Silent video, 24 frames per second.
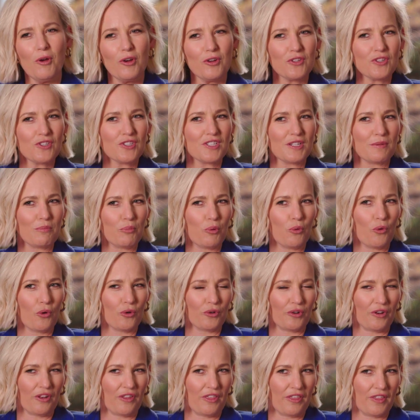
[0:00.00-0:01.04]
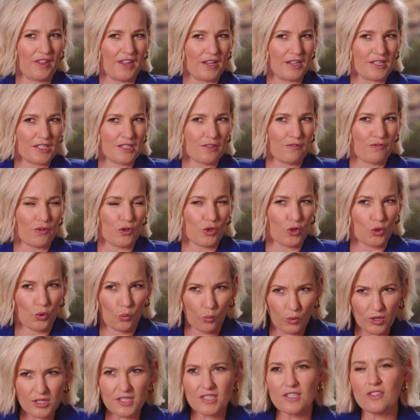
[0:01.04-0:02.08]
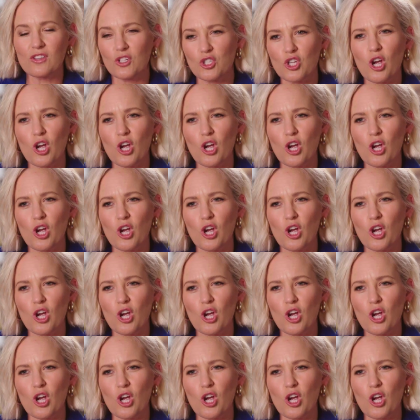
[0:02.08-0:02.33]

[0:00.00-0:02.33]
most important things for you? What's at the